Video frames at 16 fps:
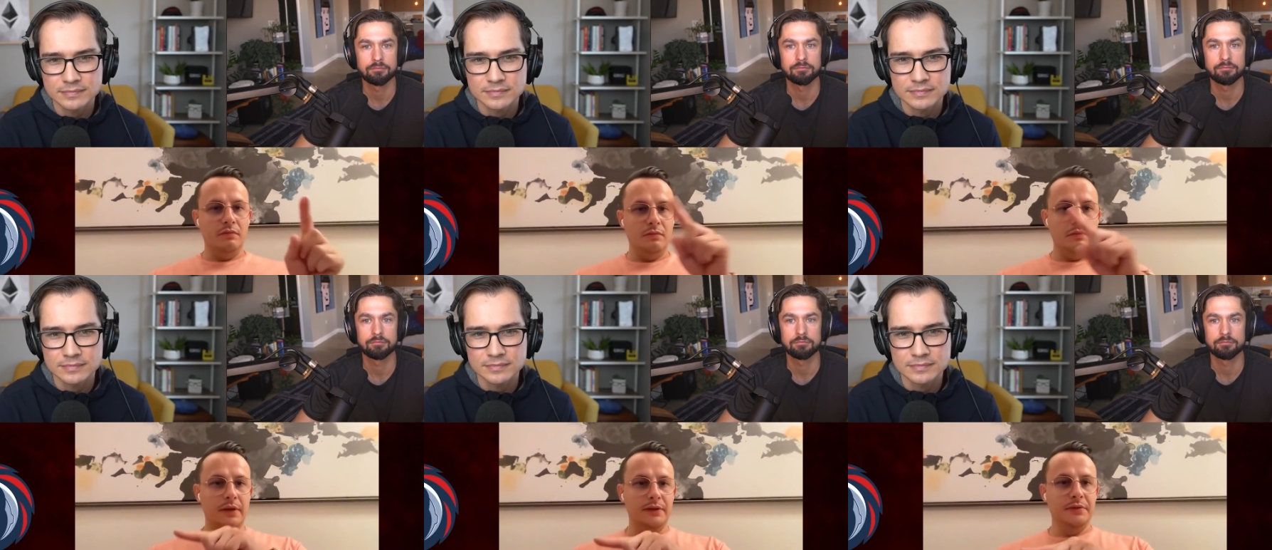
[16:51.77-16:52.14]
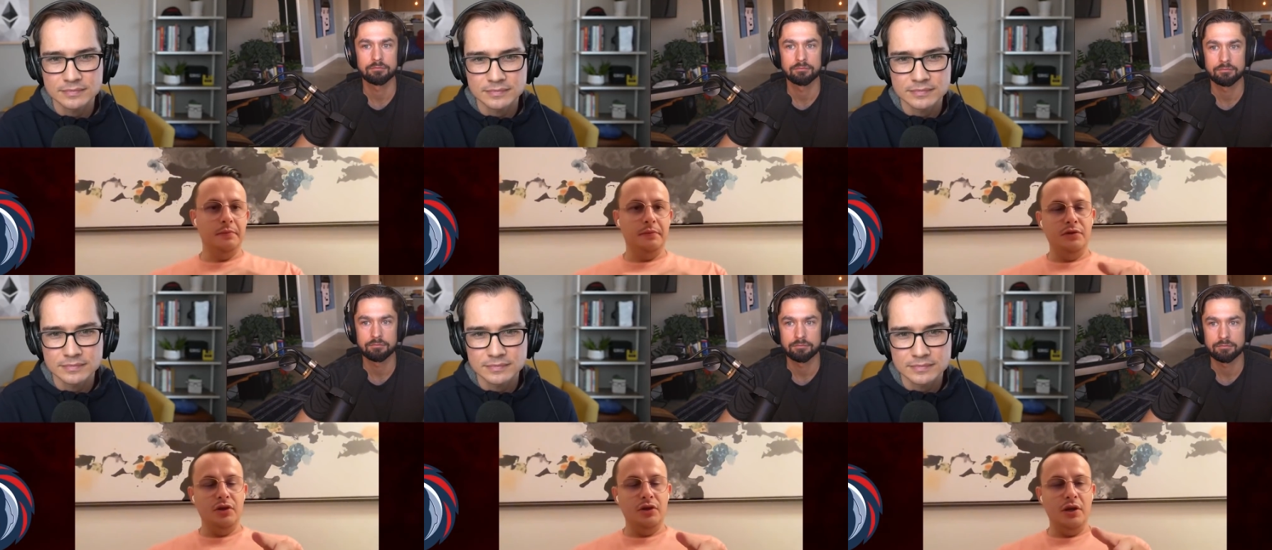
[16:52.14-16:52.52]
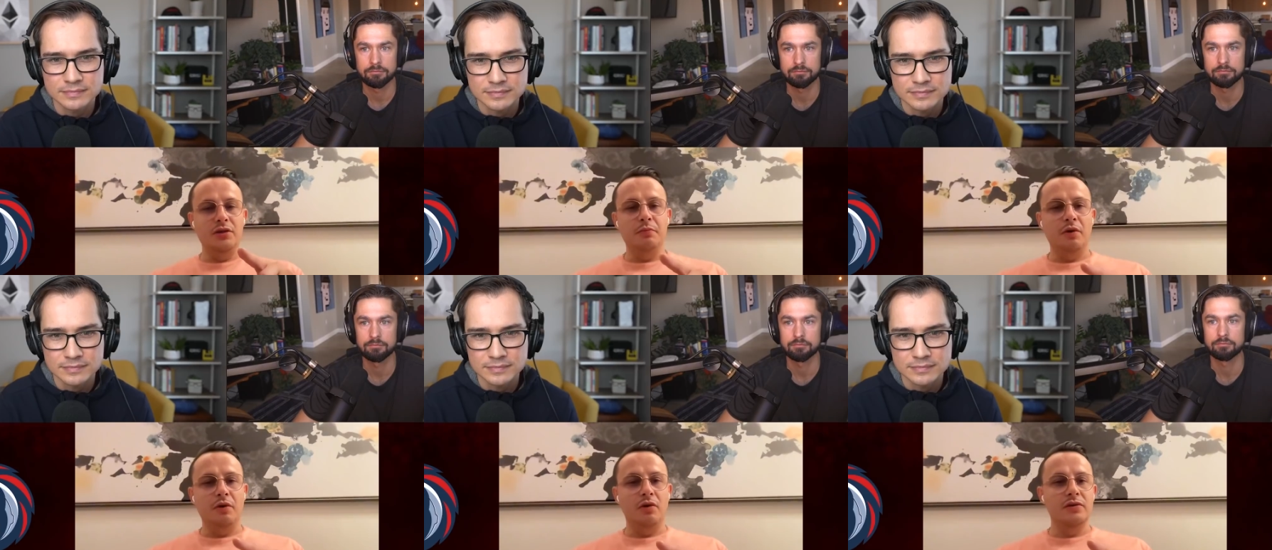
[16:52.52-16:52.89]
Speaker 1: multiple
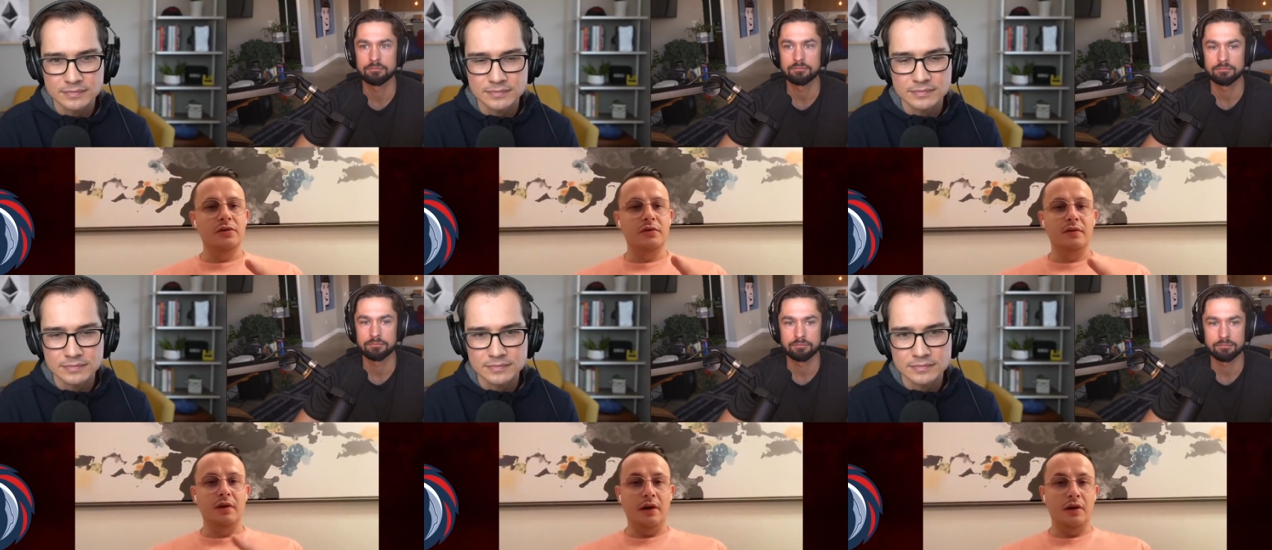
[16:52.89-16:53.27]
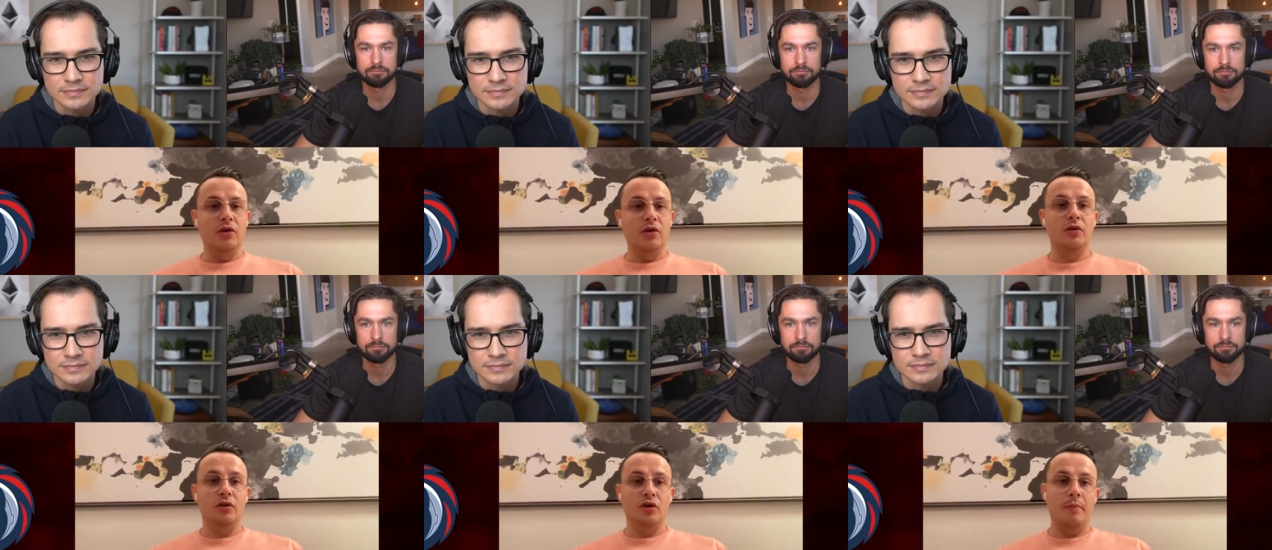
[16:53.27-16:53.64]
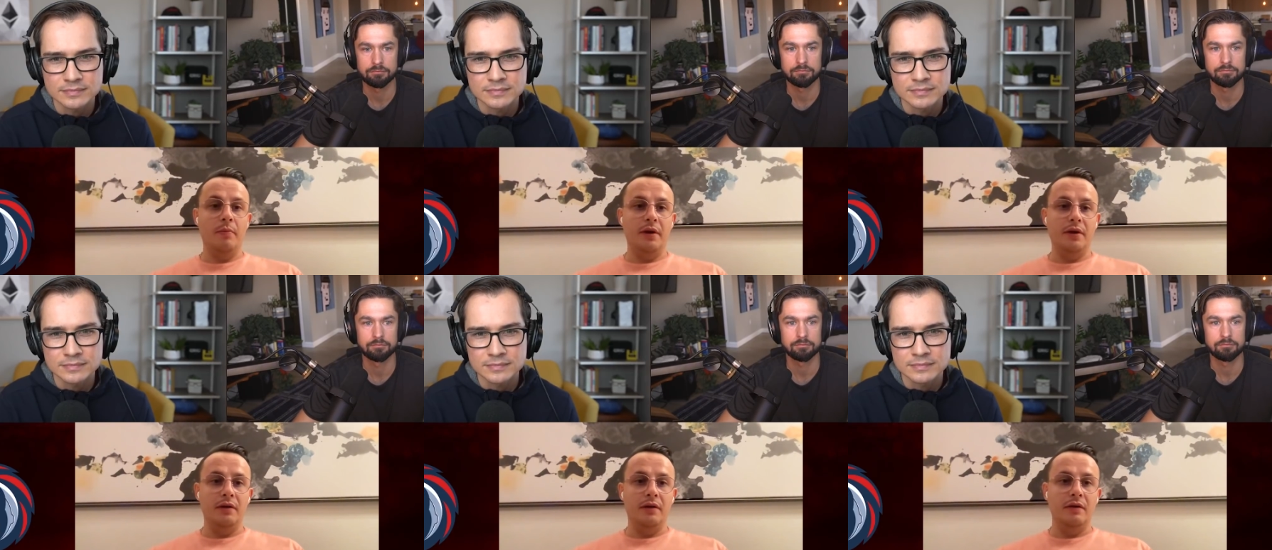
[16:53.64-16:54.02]
chains because they are not
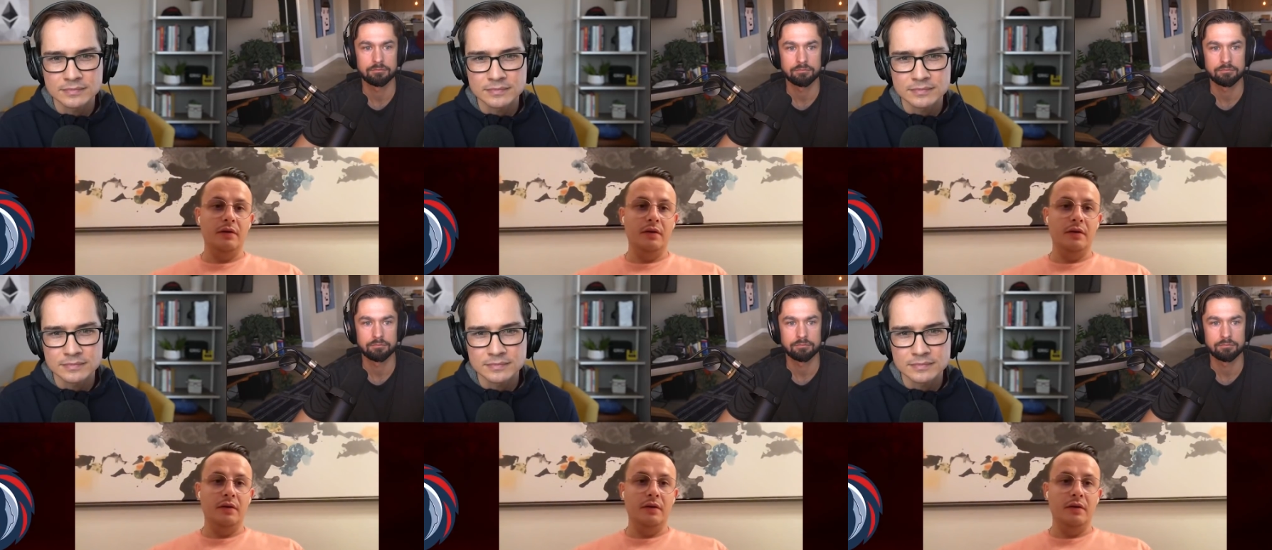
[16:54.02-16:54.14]
atomic.